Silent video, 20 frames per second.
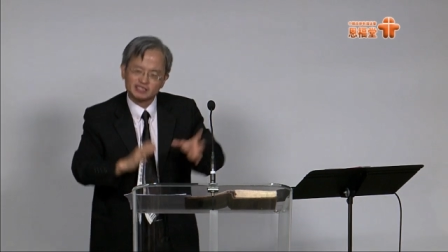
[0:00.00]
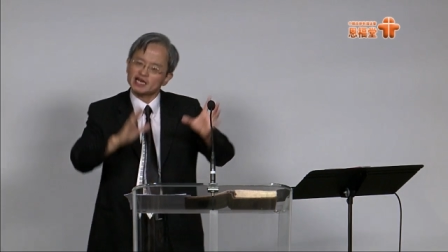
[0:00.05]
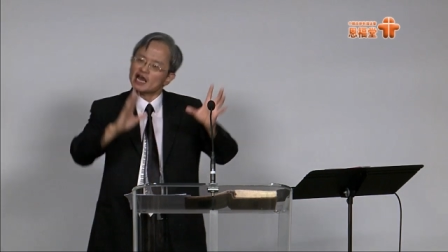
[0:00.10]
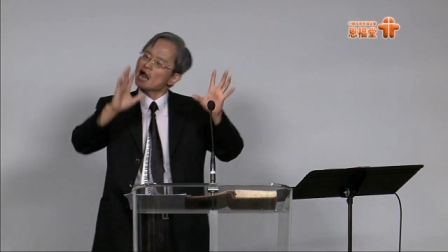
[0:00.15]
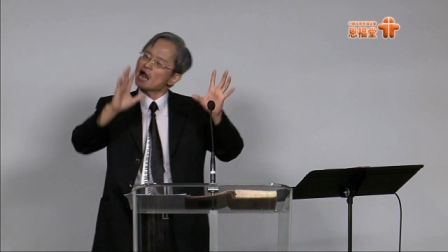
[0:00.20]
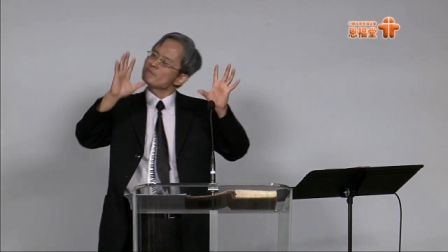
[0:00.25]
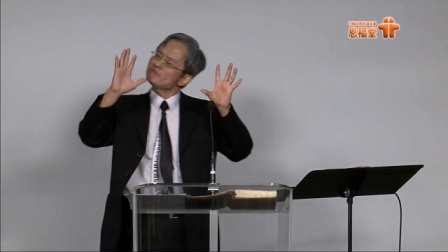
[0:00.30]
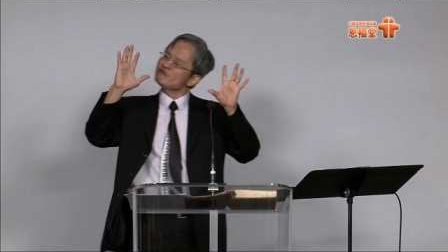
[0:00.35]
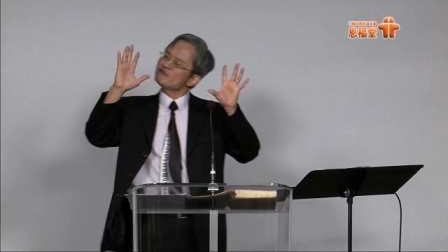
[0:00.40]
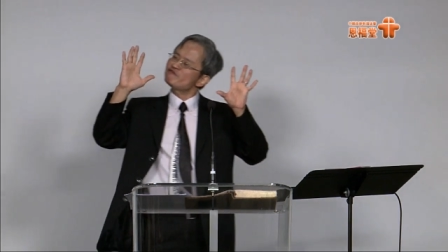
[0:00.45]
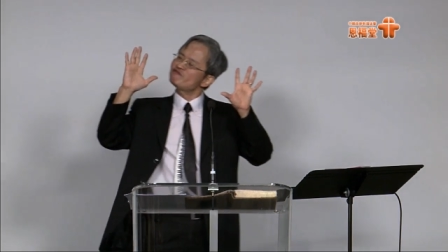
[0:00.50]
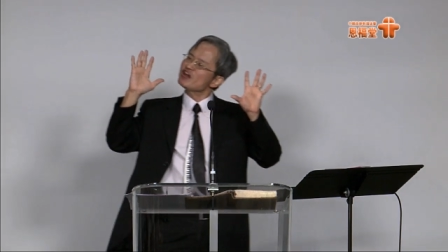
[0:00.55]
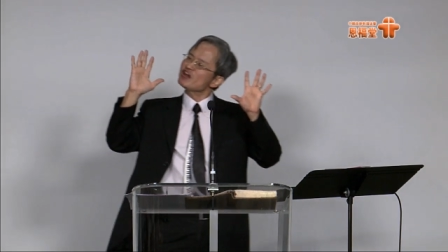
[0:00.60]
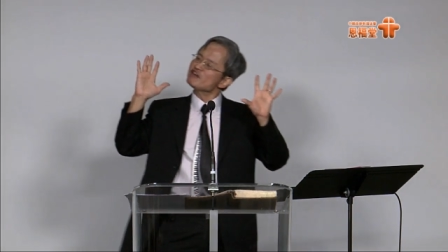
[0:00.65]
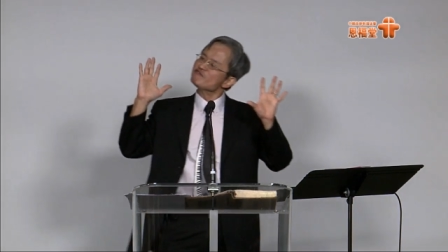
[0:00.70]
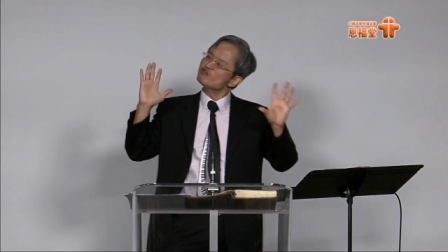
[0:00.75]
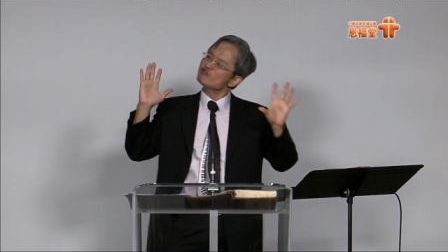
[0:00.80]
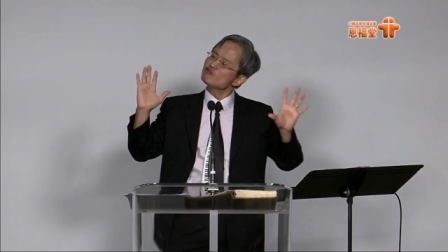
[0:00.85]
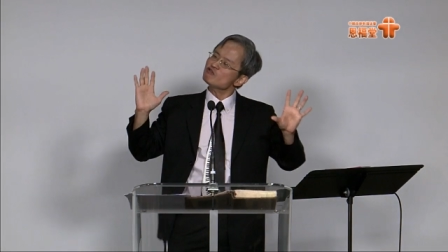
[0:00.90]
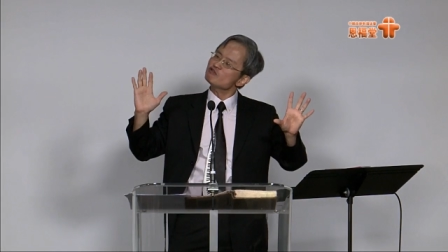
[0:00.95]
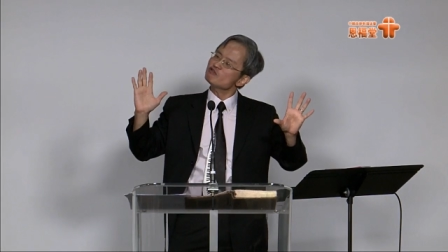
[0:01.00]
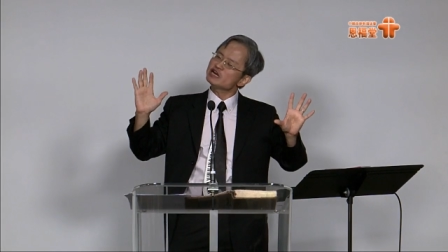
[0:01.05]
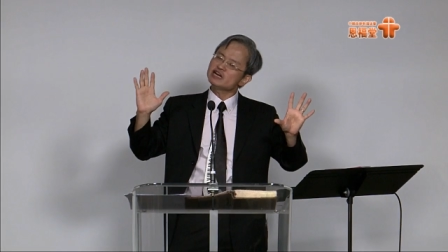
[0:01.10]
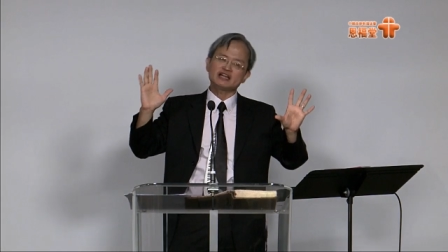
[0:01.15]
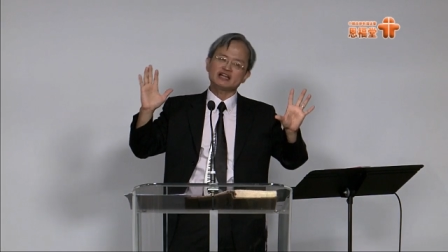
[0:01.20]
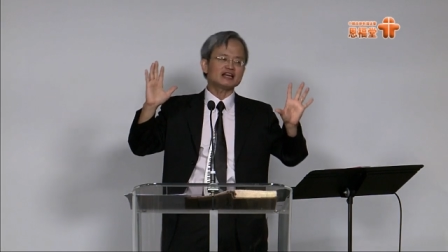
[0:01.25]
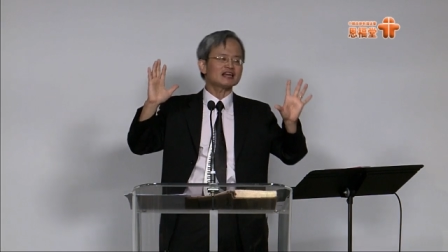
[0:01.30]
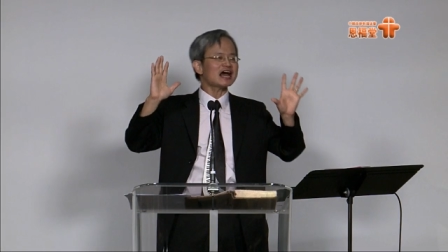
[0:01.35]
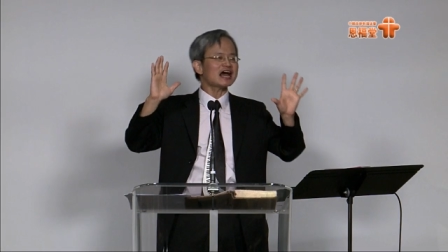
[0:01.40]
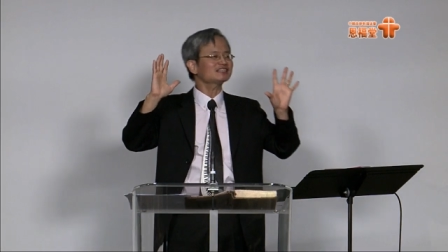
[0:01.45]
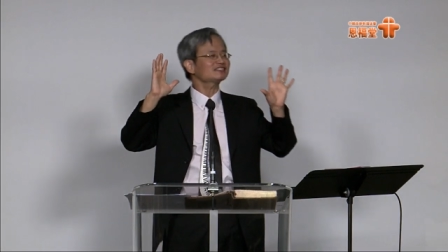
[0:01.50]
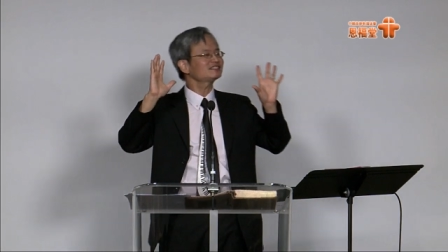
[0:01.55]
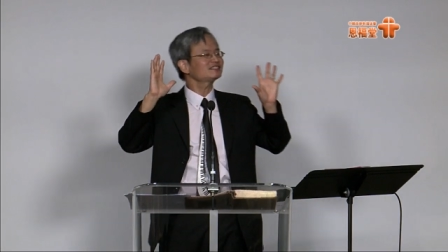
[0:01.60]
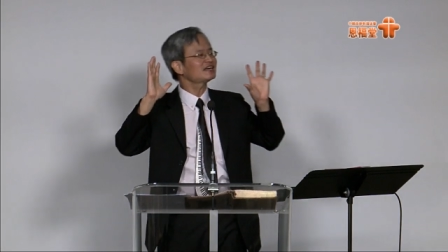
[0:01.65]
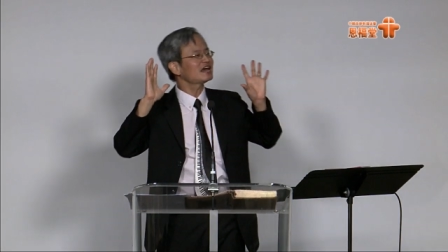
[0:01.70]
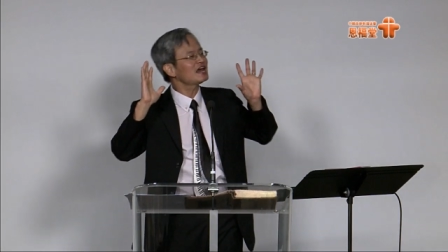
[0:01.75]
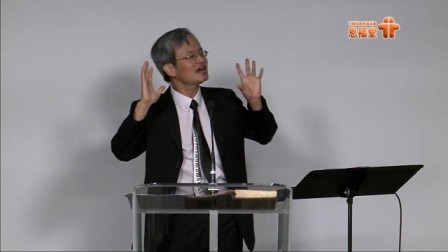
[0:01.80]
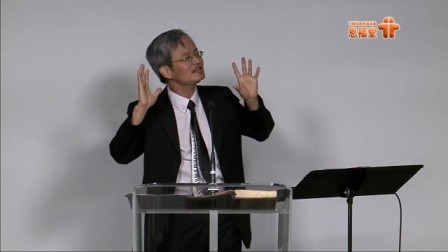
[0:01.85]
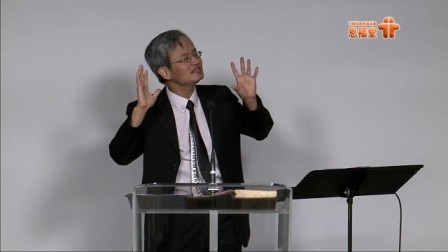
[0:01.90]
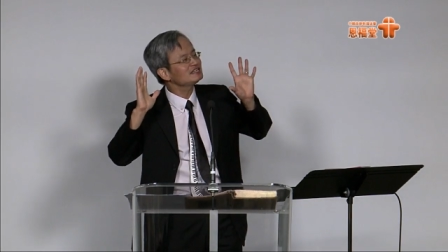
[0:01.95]
I've been faithful in the last
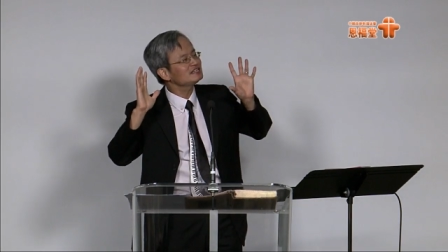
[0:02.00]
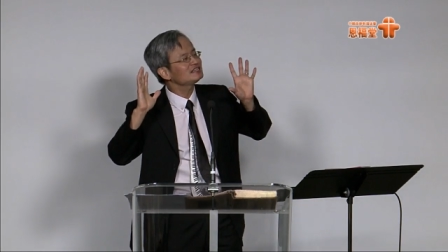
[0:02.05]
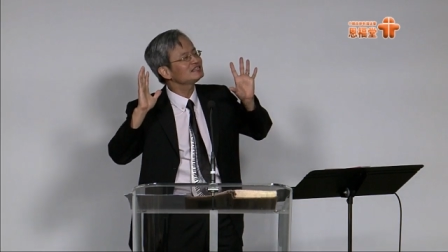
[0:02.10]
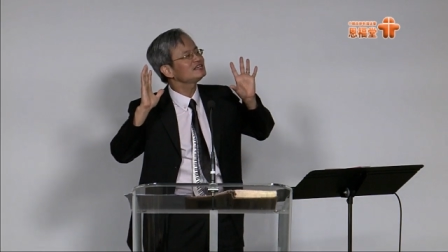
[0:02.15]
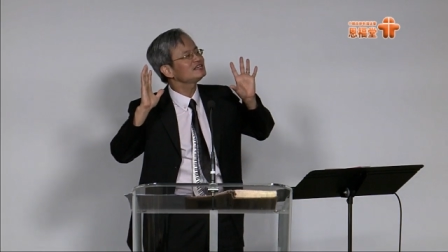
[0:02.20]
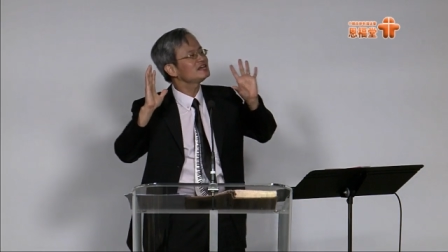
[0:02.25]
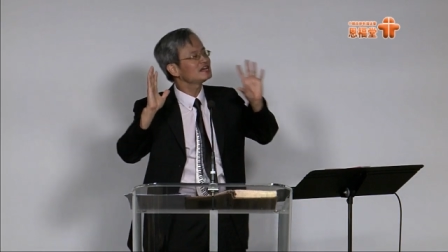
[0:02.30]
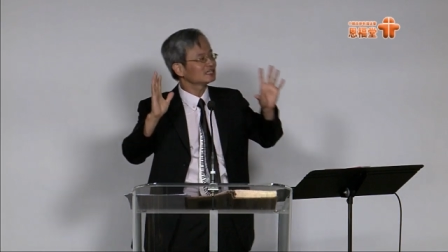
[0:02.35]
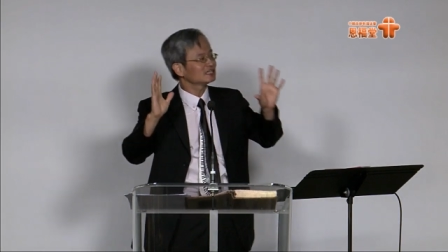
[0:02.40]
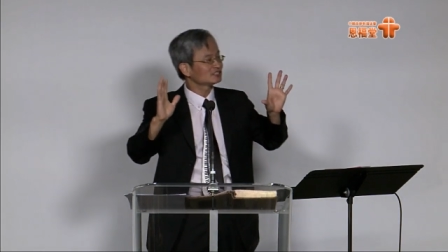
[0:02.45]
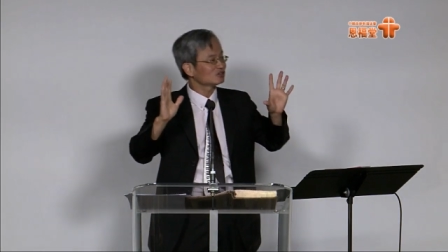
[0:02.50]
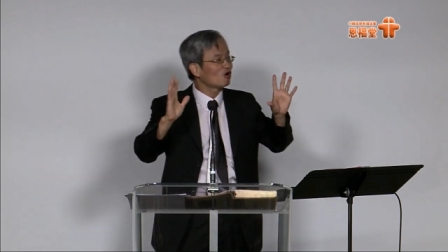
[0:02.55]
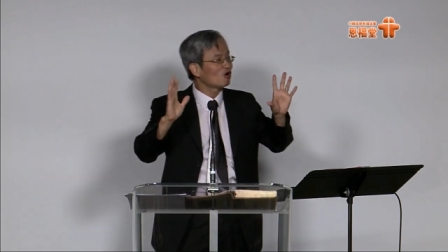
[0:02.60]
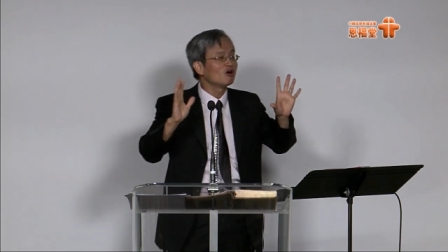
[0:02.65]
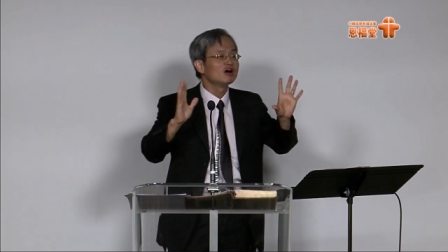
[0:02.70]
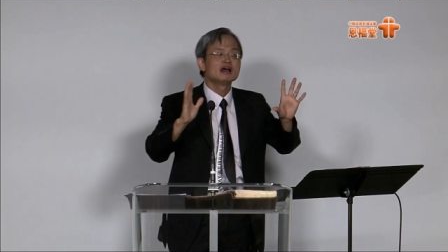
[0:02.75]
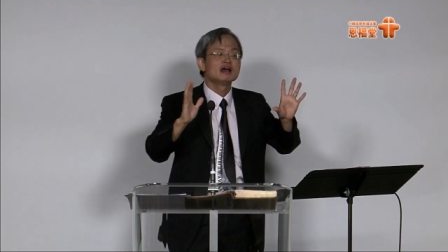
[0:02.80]
10 years or